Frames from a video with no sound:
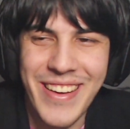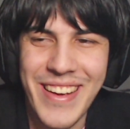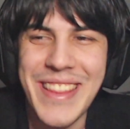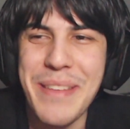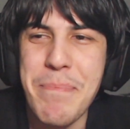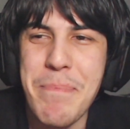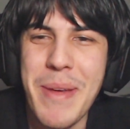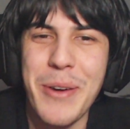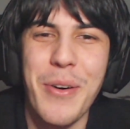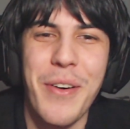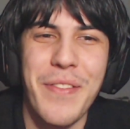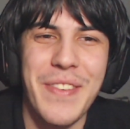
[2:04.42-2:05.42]
In the
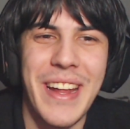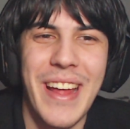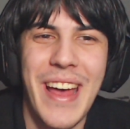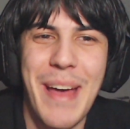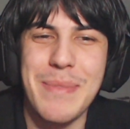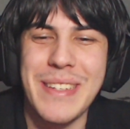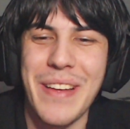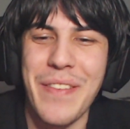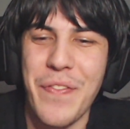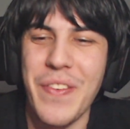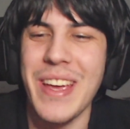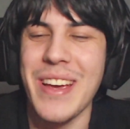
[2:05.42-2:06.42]
middle of an empty
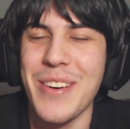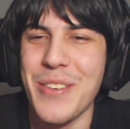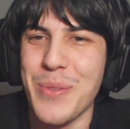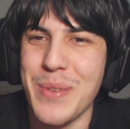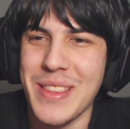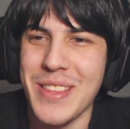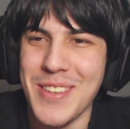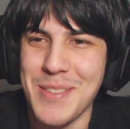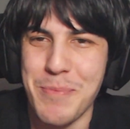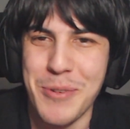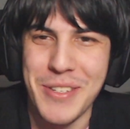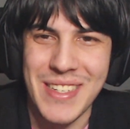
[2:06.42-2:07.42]
field with those
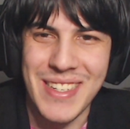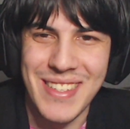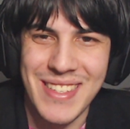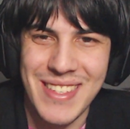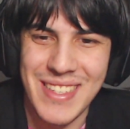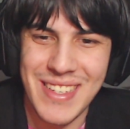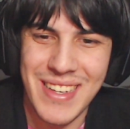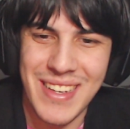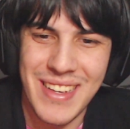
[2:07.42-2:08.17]
bushes.